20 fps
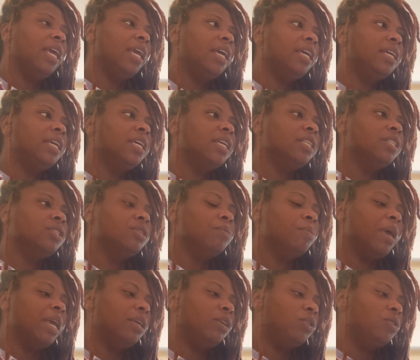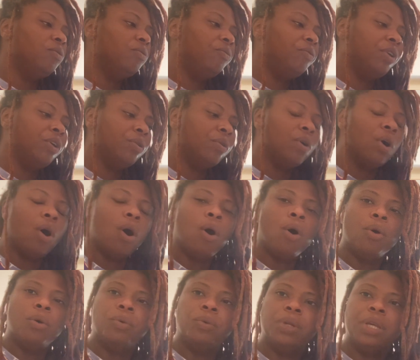it can make you feel
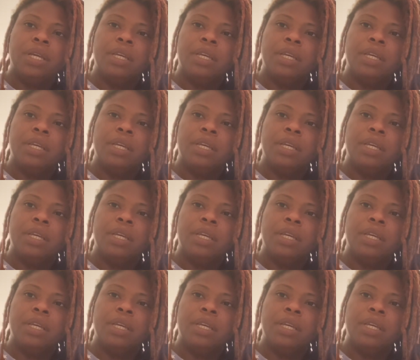cold.